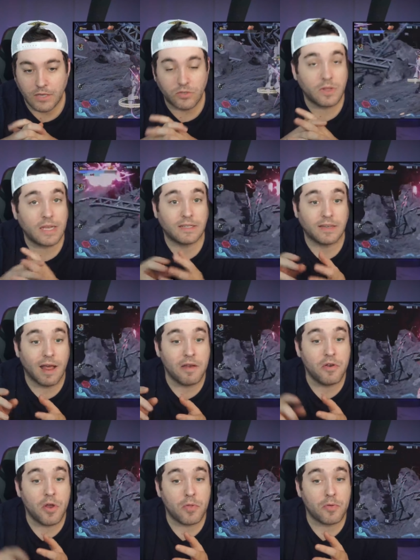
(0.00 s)
And so that's
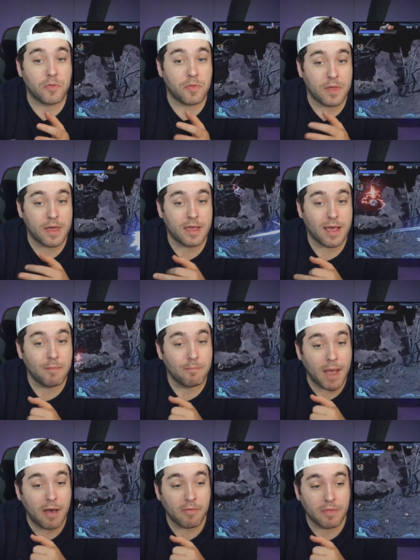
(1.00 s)
another thing
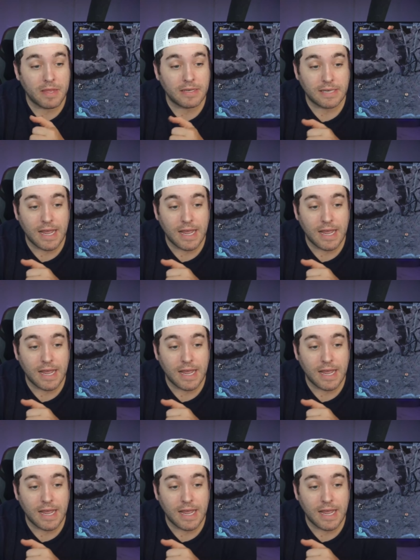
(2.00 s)
about this.